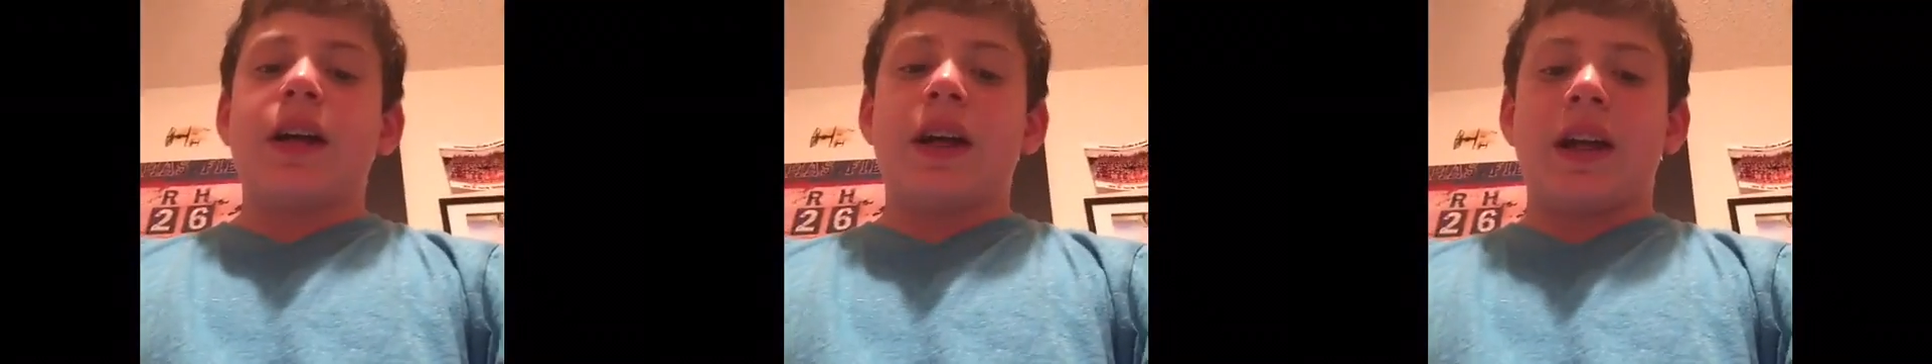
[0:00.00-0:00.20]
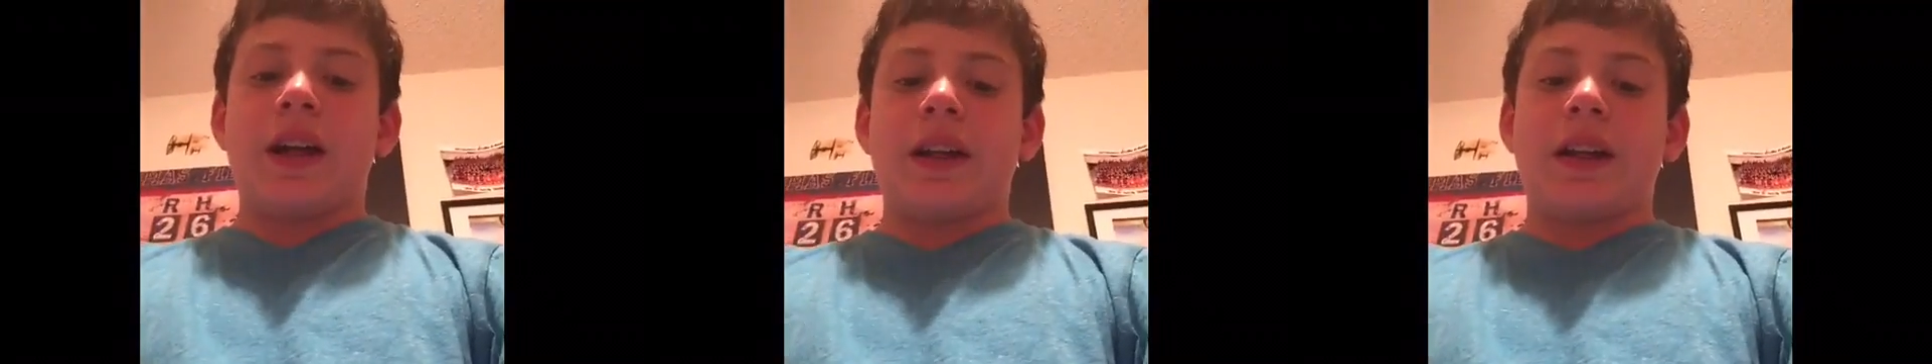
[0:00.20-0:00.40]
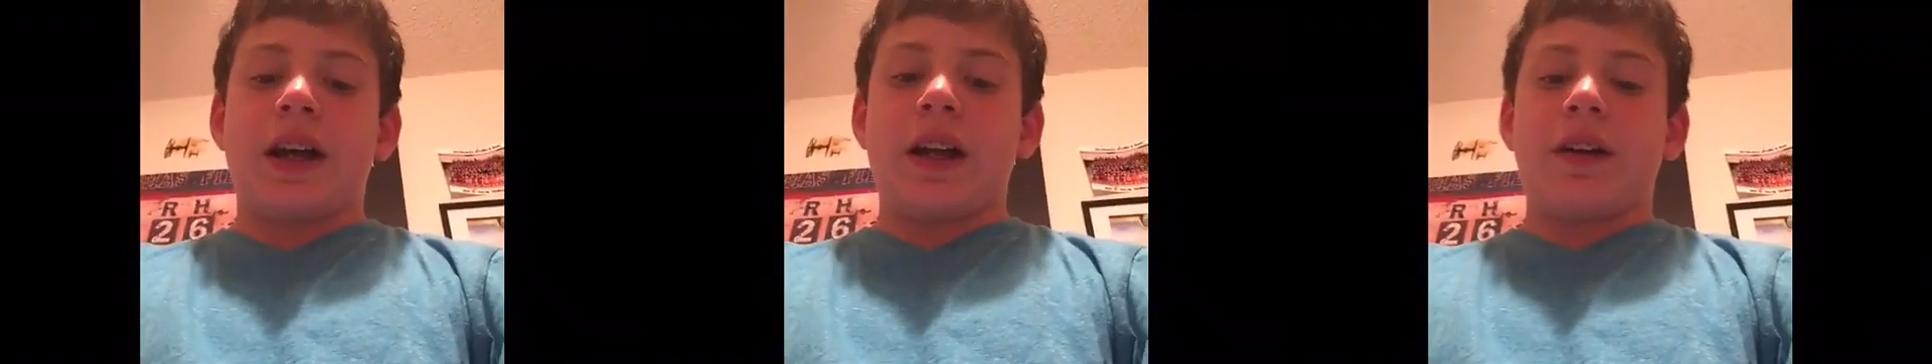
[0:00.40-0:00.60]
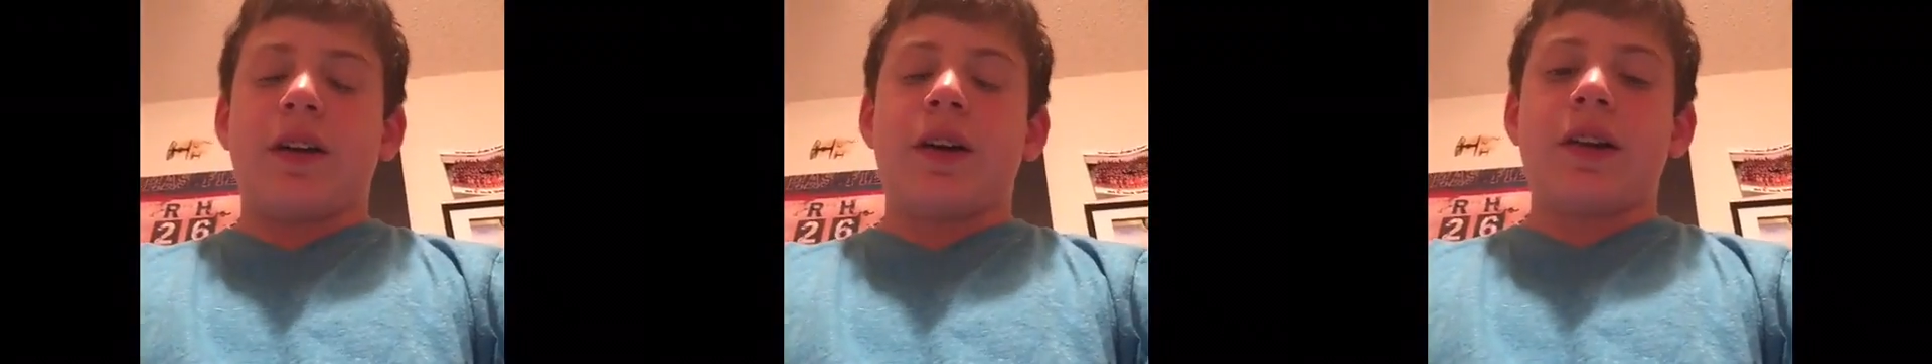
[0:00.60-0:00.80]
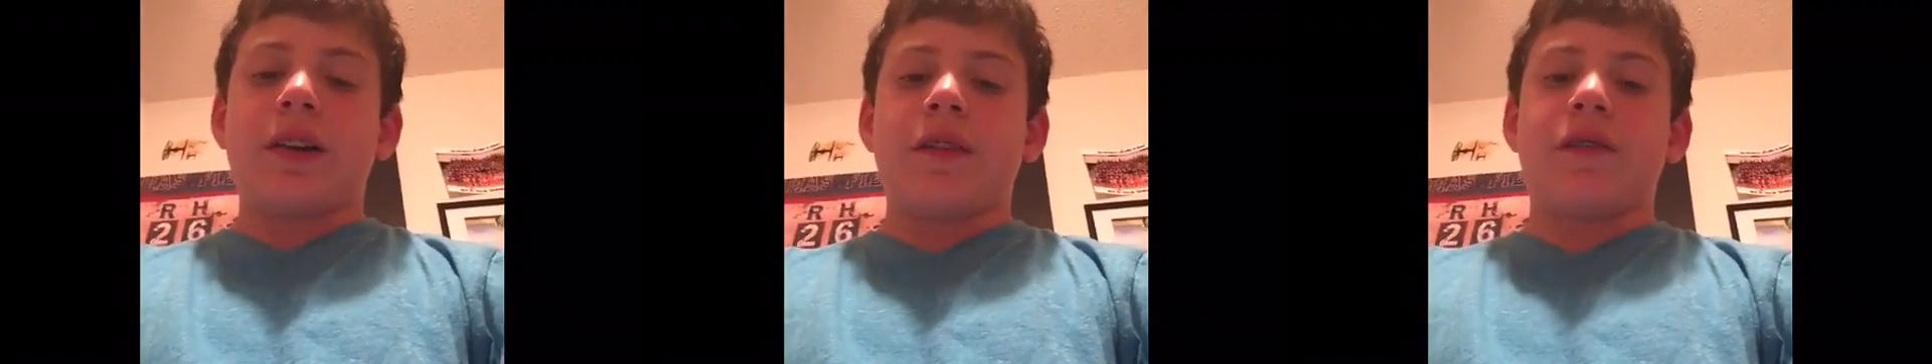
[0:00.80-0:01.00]
and not
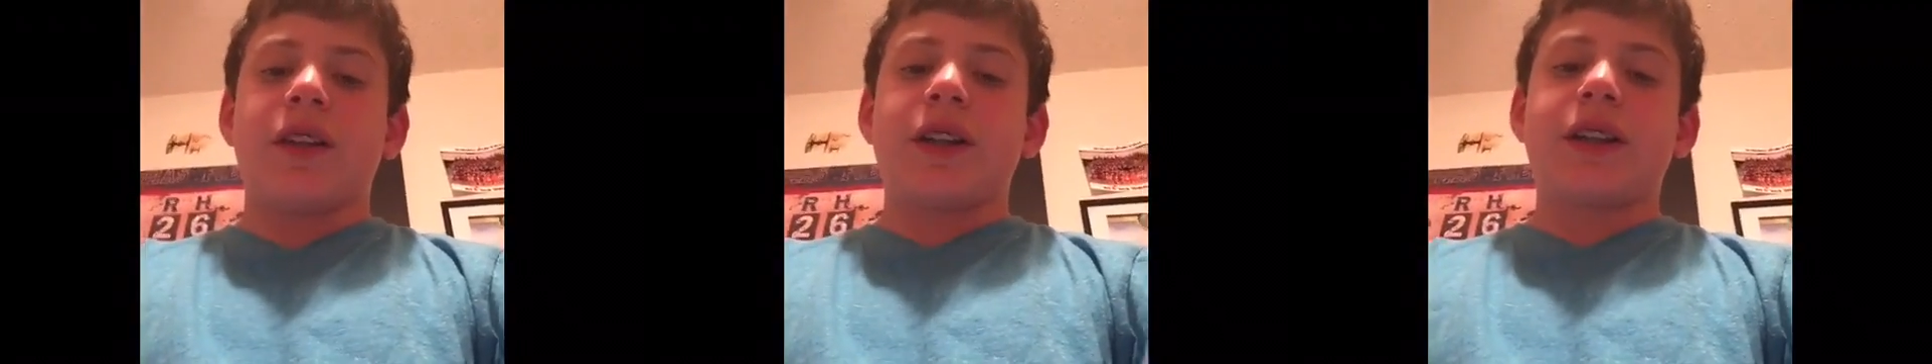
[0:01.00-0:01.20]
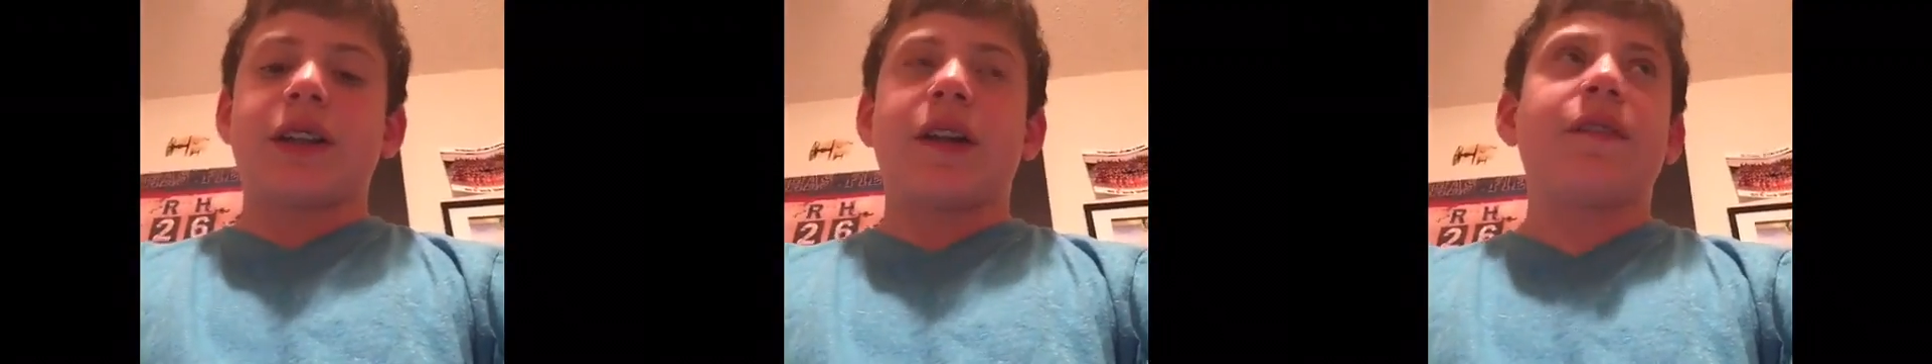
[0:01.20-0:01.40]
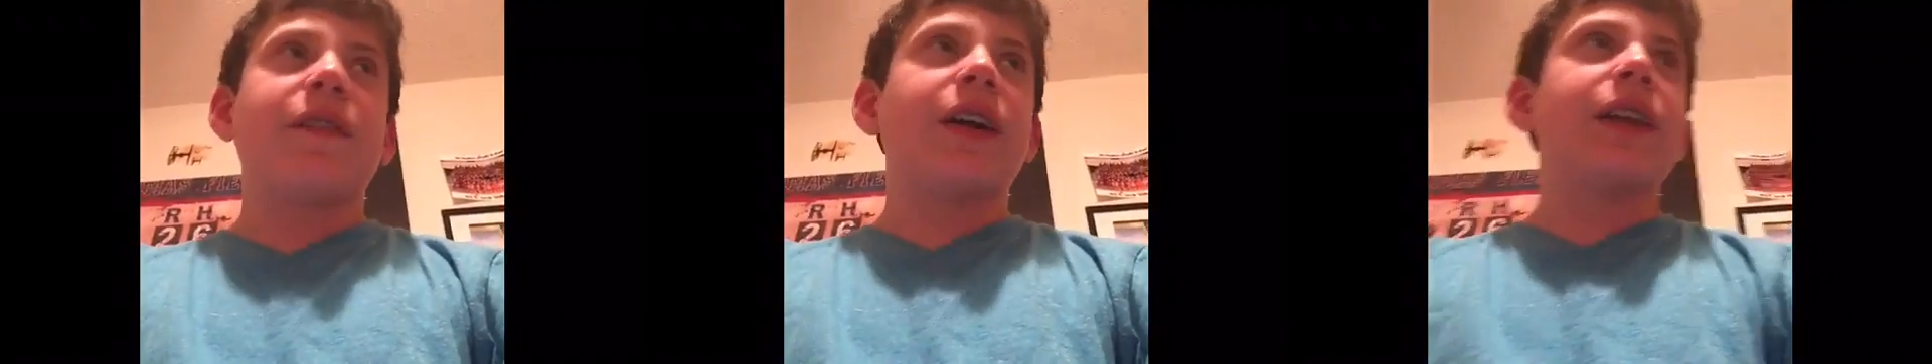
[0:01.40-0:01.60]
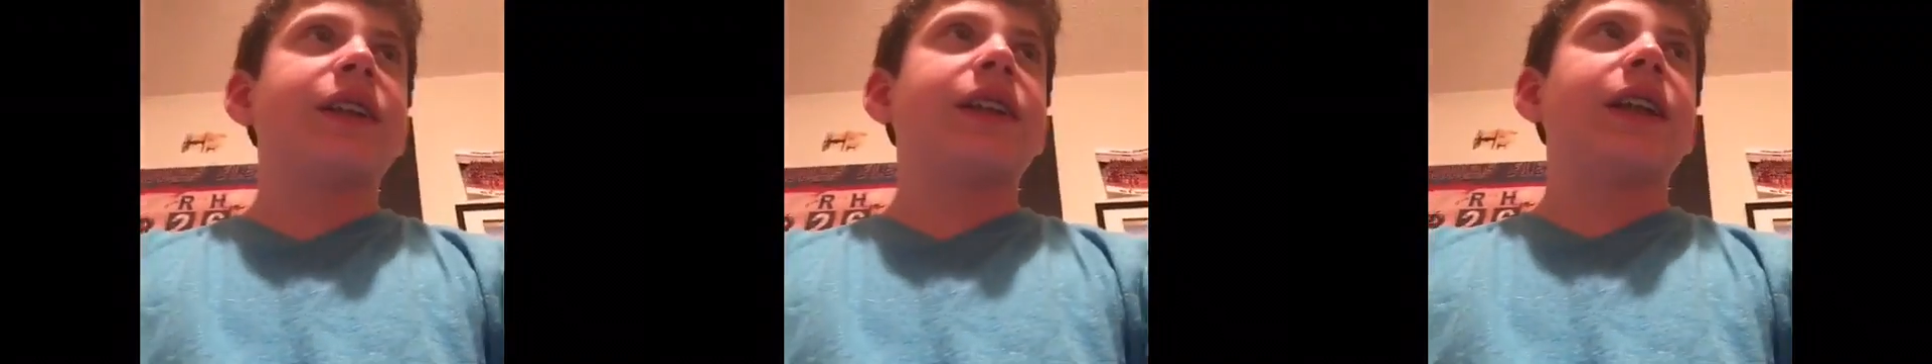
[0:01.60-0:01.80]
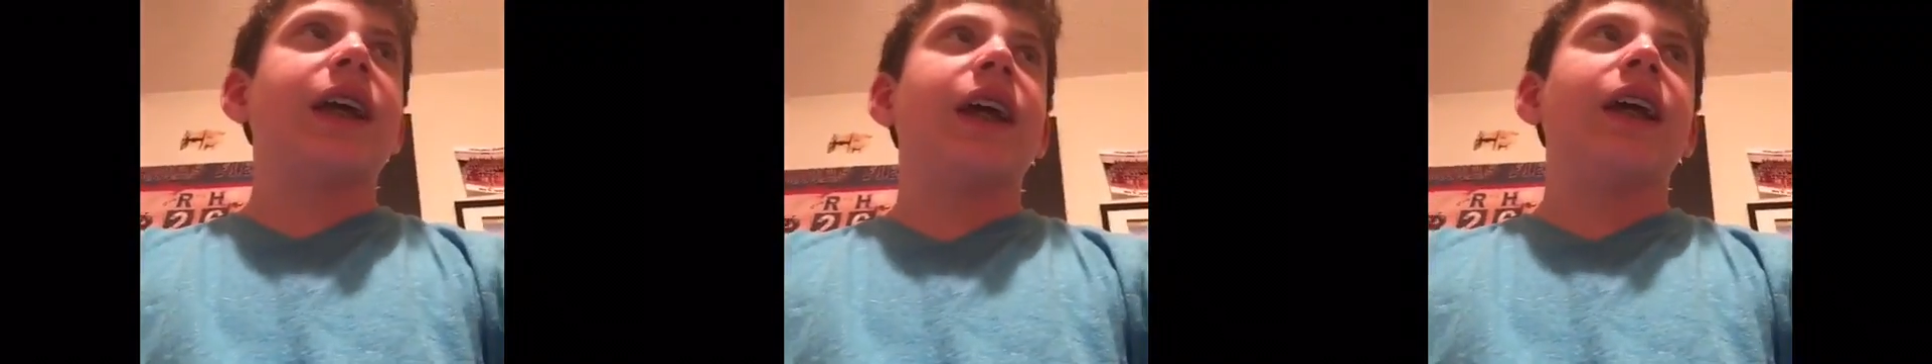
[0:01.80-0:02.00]
all of the stuff I
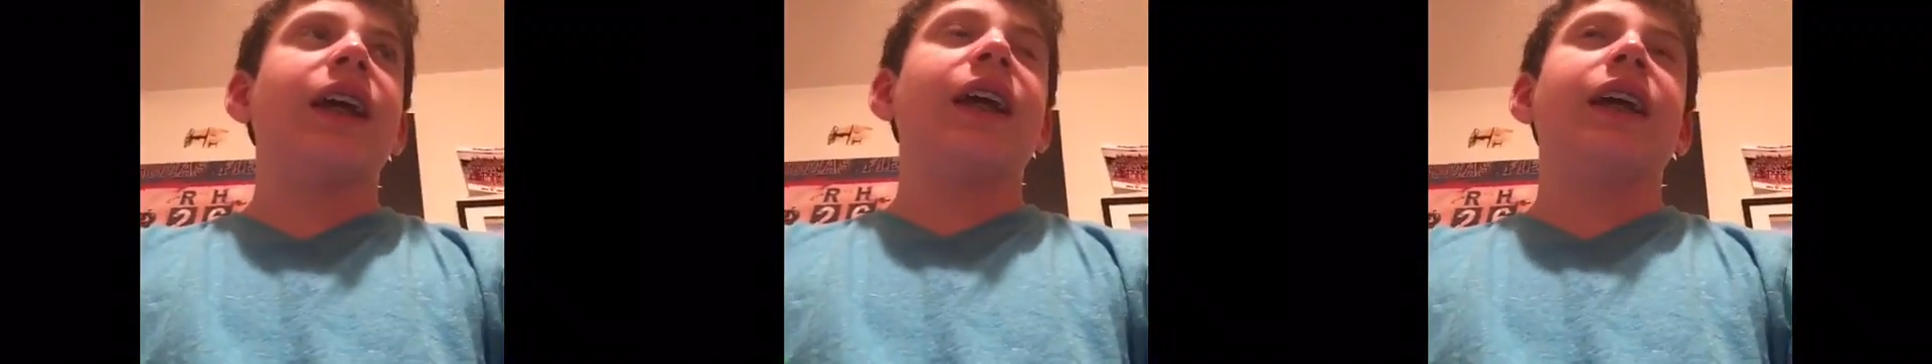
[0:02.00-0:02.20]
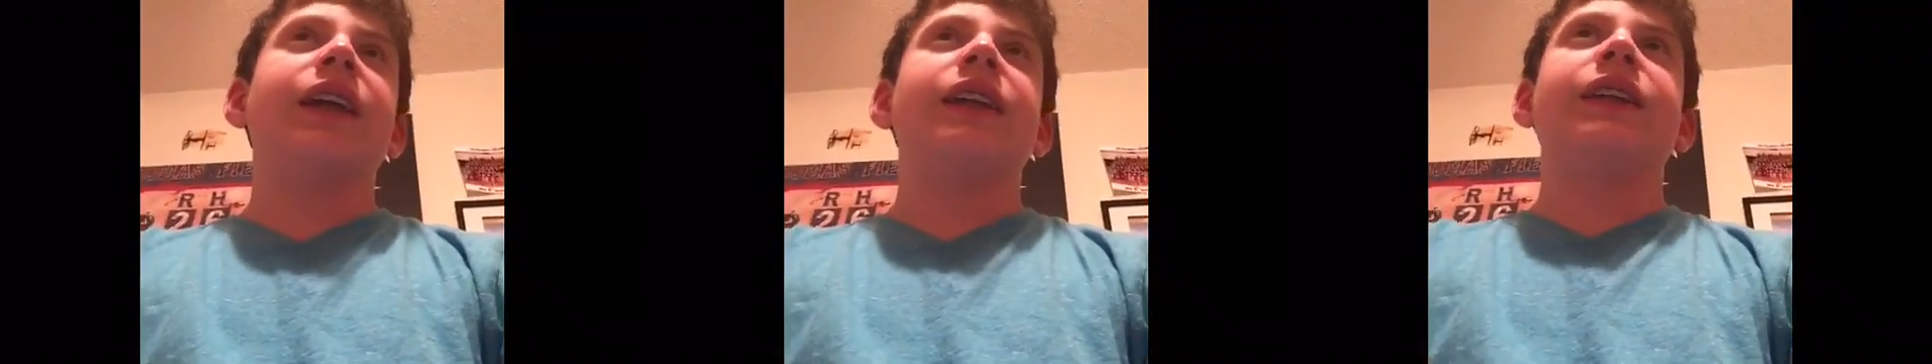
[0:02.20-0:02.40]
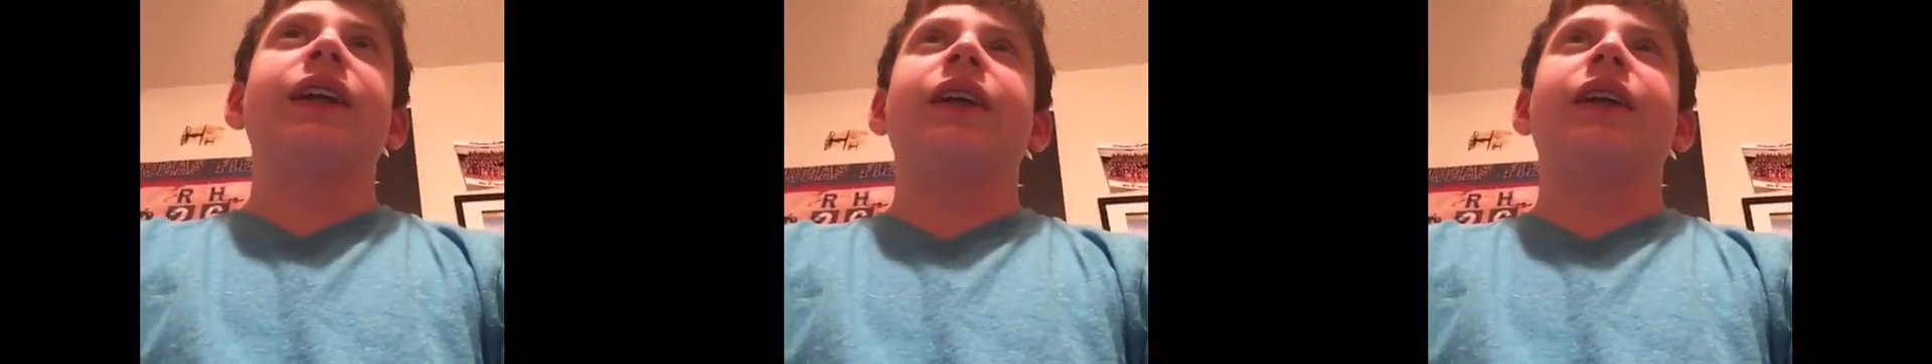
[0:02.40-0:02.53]
say is